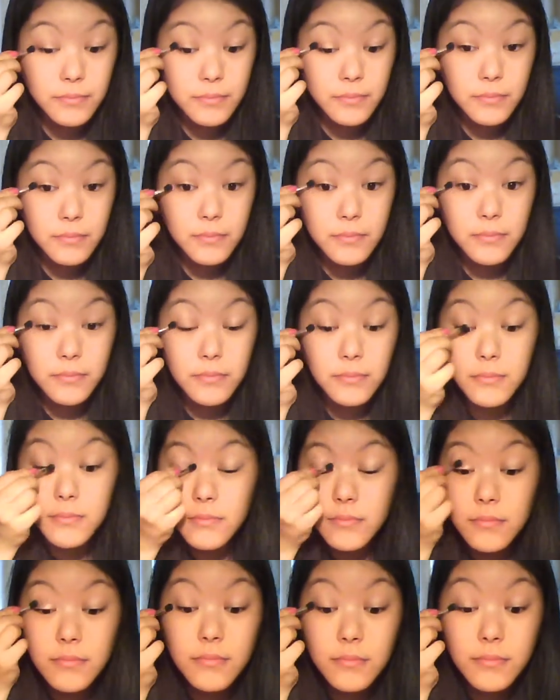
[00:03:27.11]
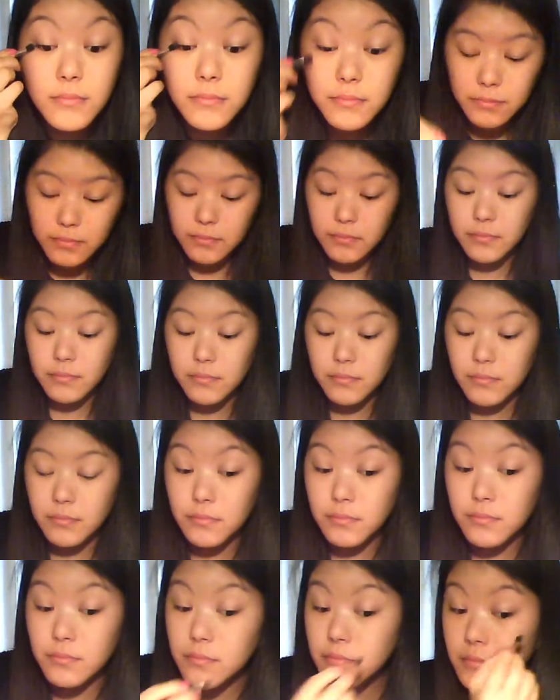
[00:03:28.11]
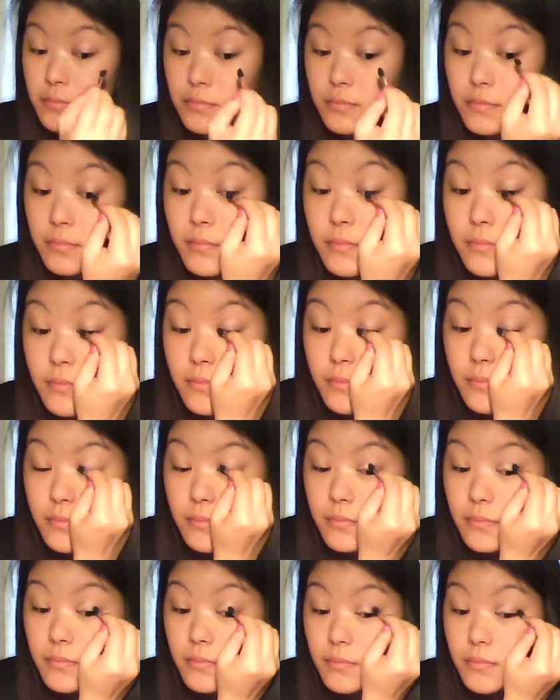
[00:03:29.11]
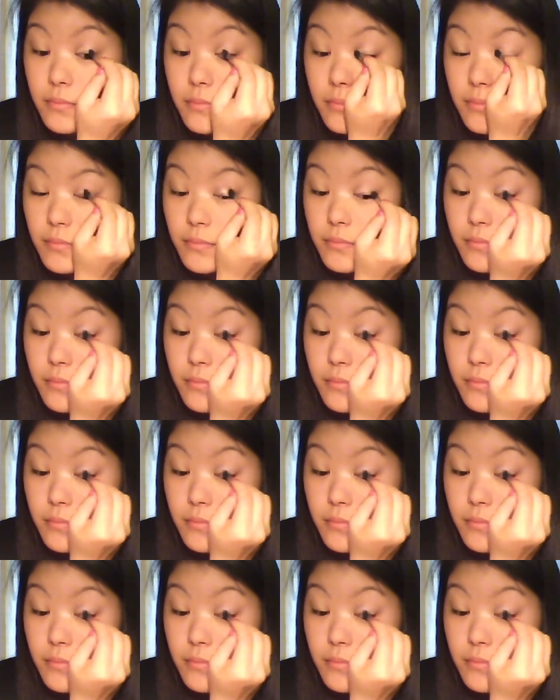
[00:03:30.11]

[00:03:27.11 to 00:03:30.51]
[no speech]